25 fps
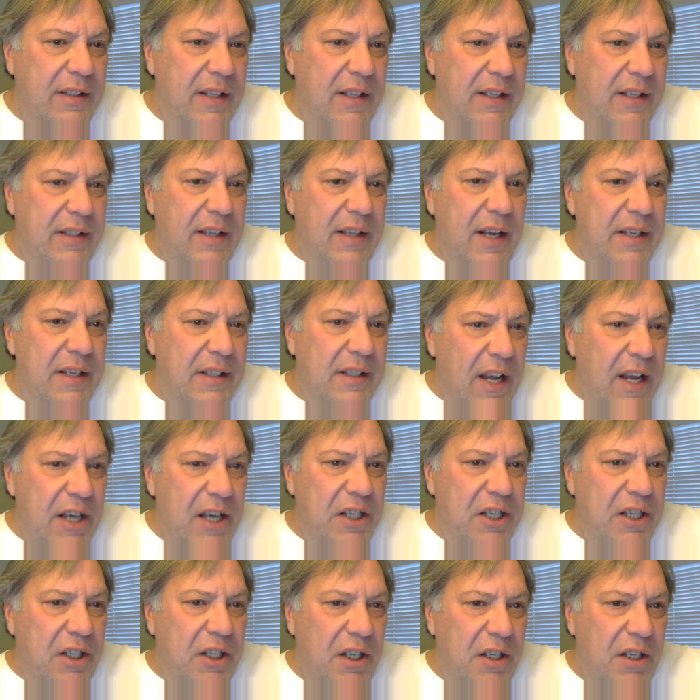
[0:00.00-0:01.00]
the
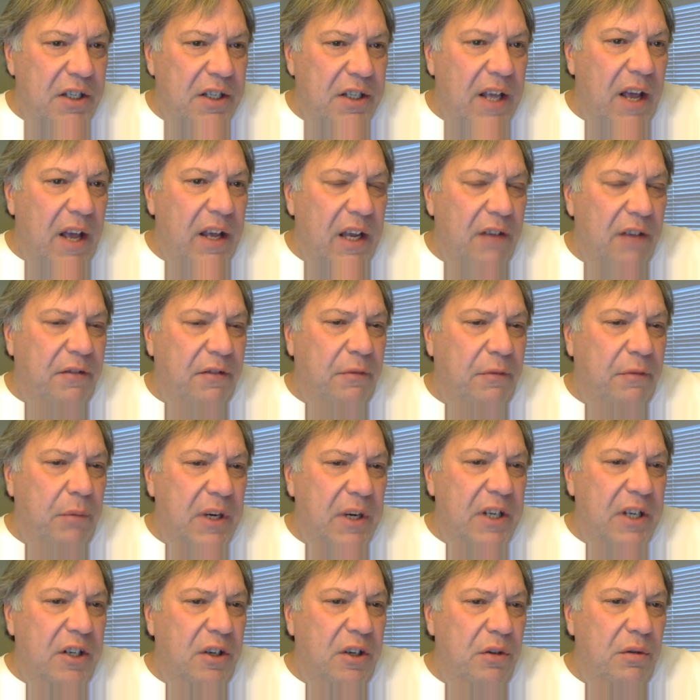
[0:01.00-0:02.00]
sensations that if
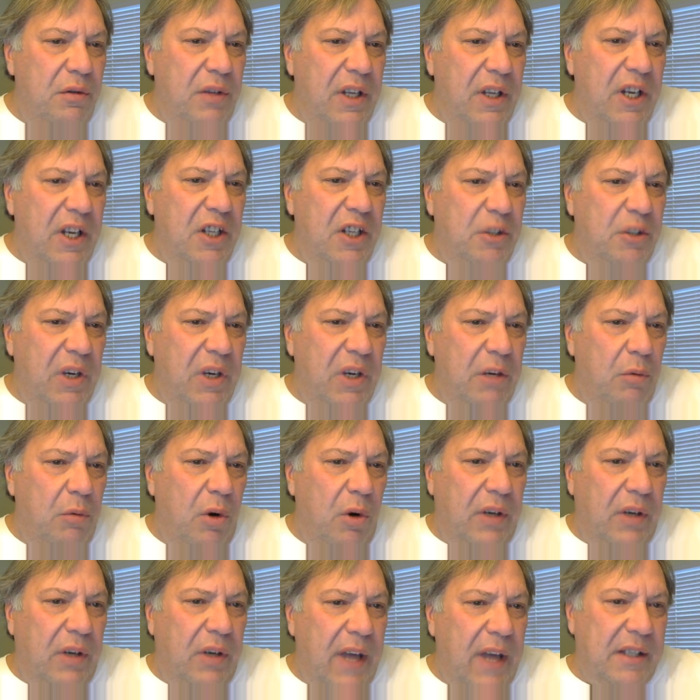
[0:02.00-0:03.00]
we do these, we
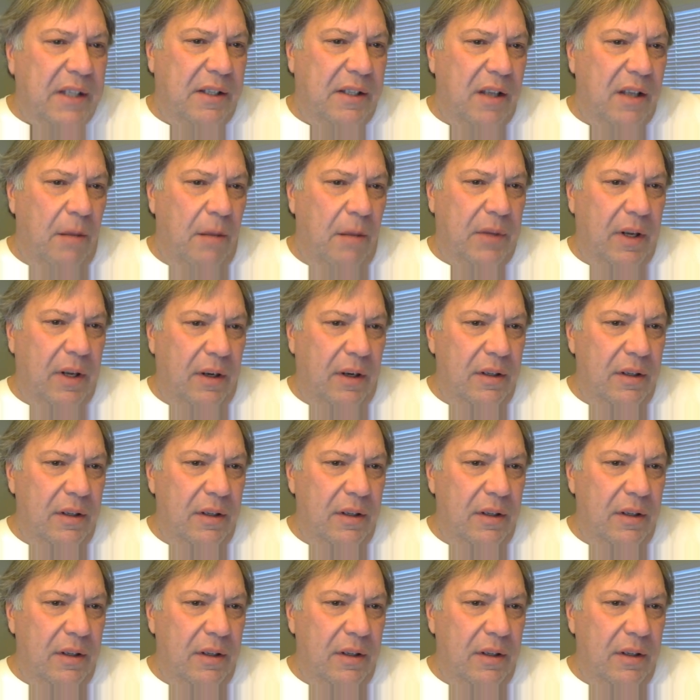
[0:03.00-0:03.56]
will get something.